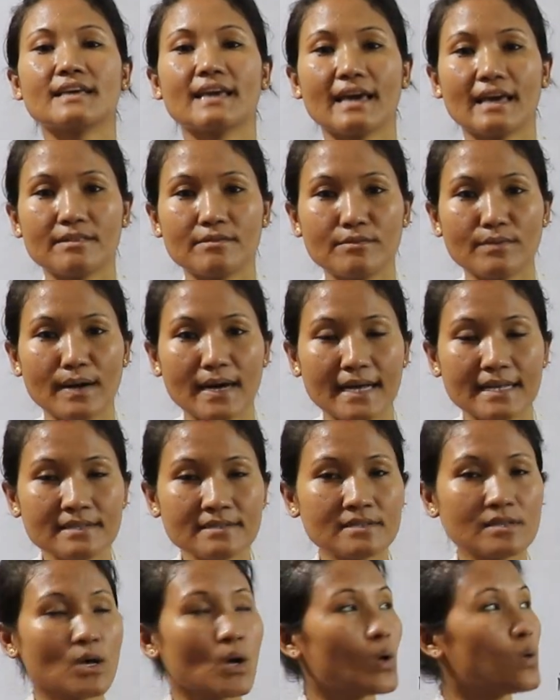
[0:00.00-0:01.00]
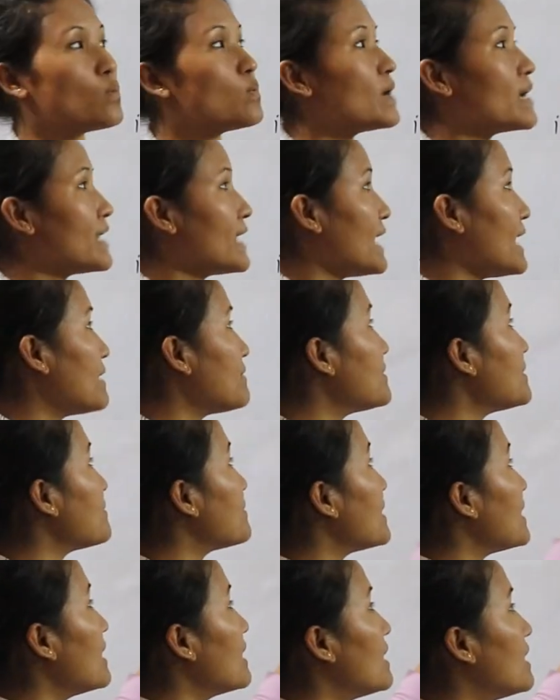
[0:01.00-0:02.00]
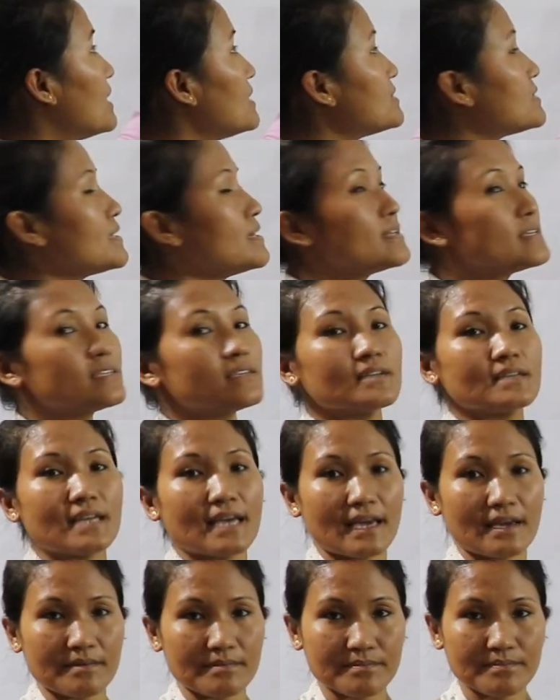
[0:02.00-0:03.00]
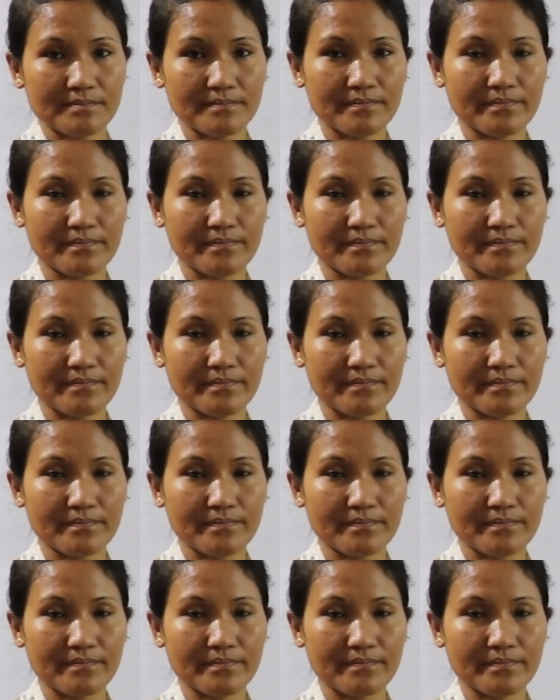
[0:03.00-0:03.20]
again once whatever we learned today.